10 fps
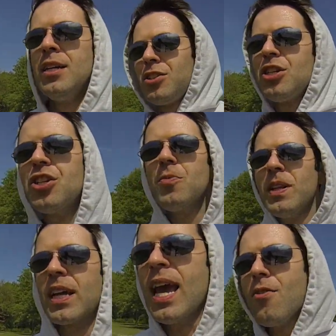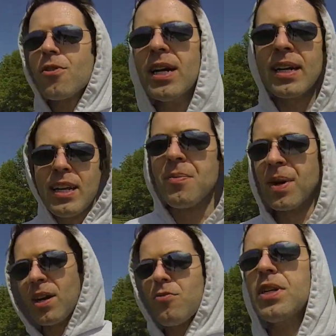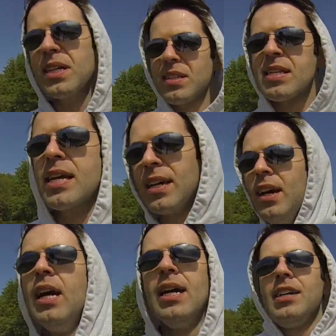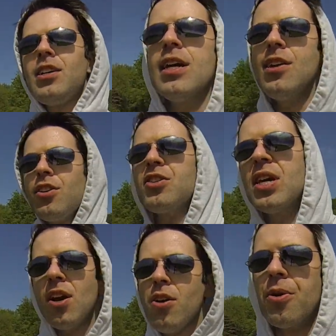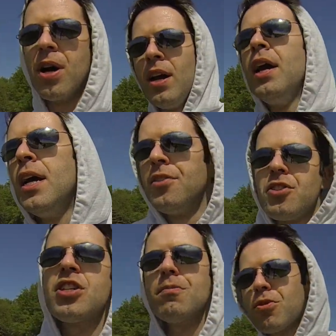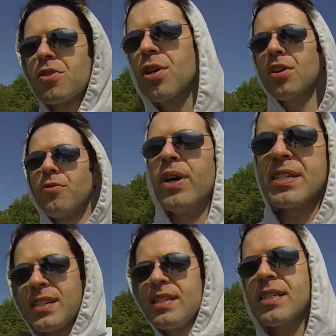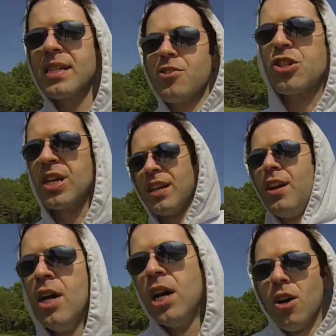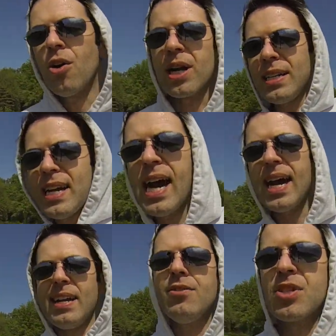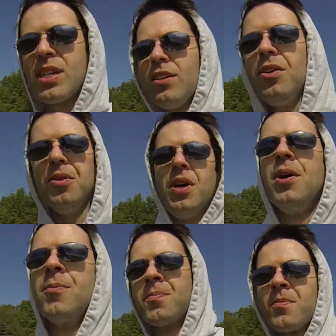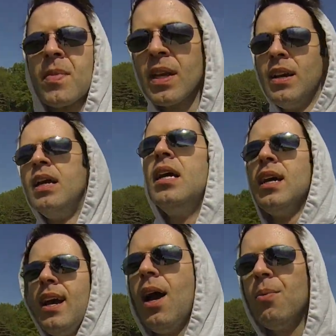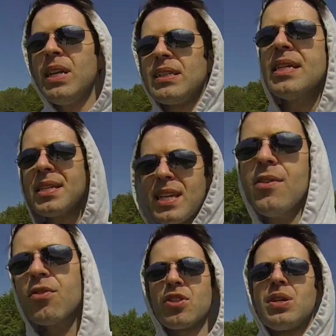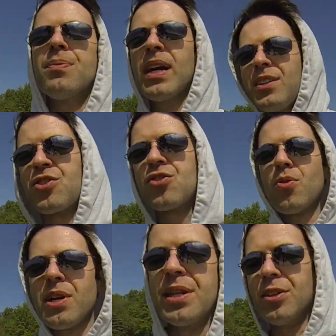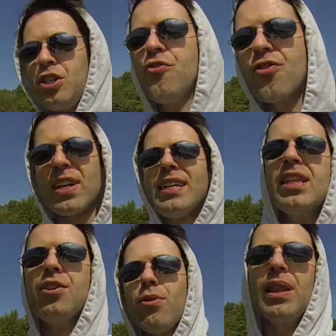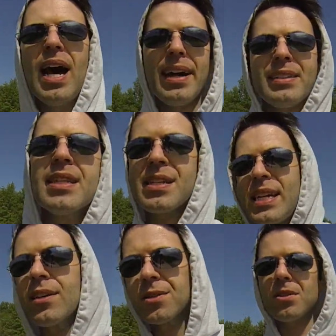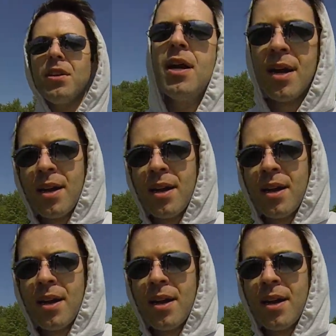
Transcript: She should have been like, hey, we're not getting married. Where do you get this idea? He, he could have said, oh, the ship's returned and Westley isn't interested. Or he died, he was killed. I mean, at least give her some kind of story there. Did you forget that you were lying to this character?